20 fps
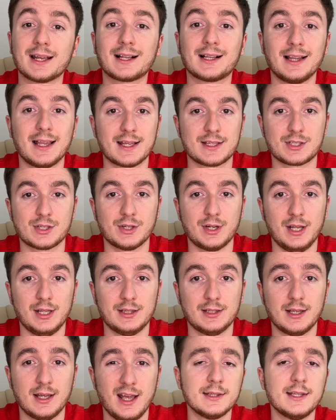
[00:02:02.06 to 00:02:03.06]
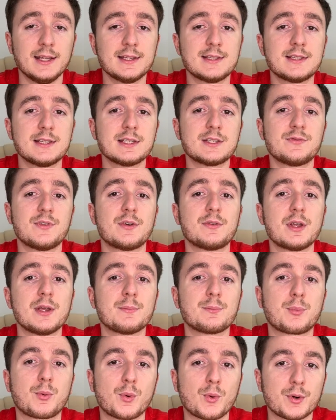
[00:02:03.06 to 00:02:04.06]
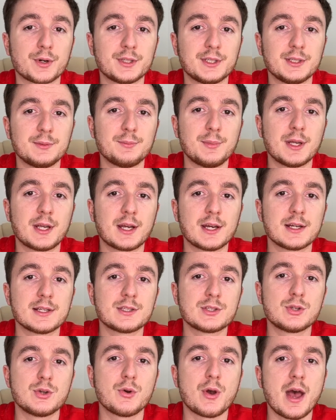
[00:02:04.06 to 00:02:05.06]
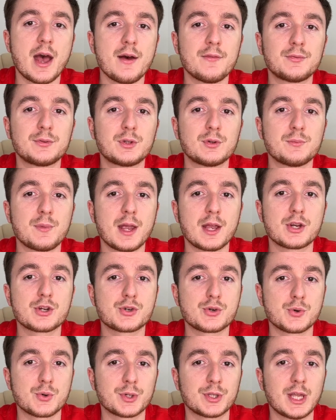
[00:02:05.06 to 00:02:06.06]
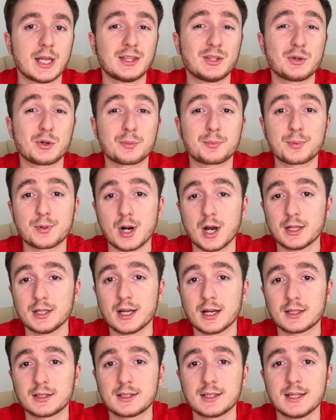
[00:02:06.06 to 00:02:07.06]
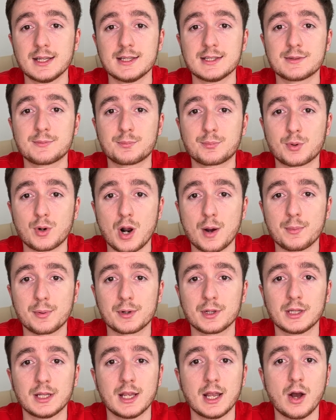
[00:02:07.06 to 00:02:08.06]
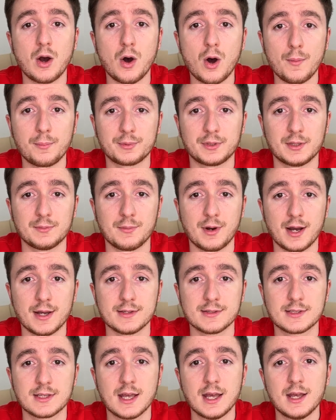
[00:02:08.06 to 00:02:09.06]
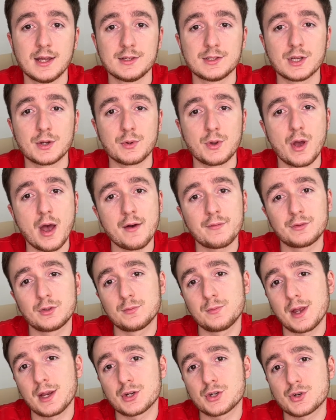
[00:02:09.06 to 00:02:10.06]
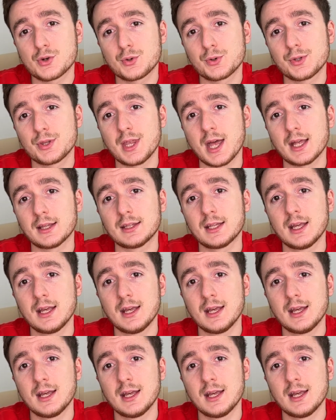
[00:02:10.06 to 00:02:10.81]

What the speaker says: clicks on it. This is very important because you have to make sure that your product is properly optimized. So you have to make sure that